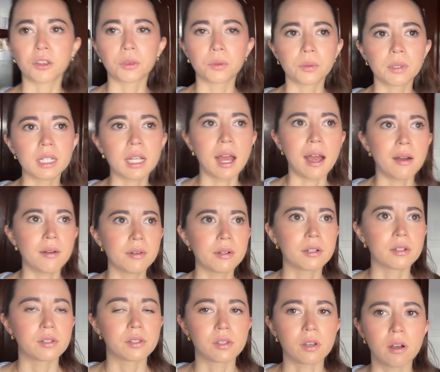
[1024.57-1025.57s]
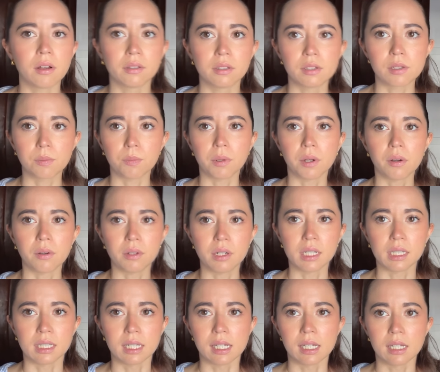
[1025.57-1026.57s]
three hours on this boat
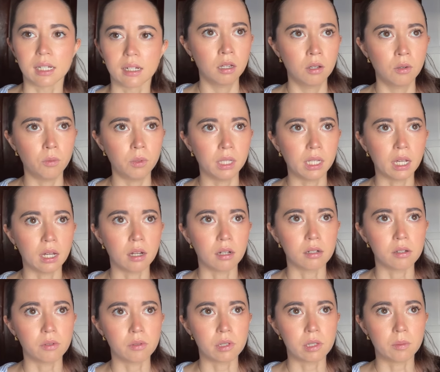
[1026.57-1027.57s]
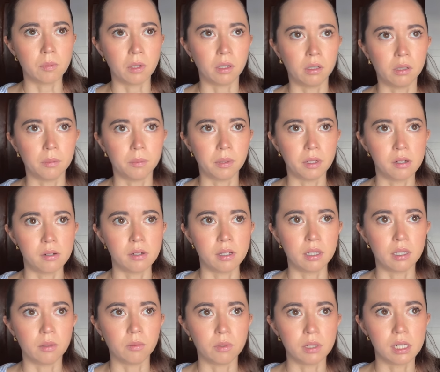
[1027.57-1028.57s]
and then we get onto a smaller boat and
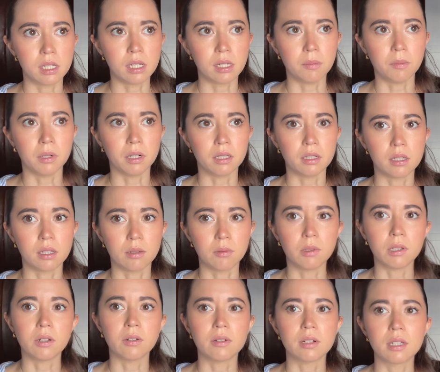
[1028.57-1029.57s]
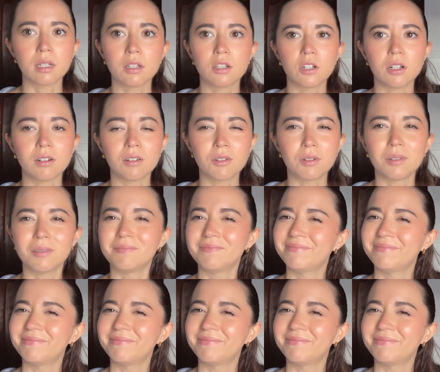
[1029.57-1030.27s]
then we see birds and then we go into the jungle.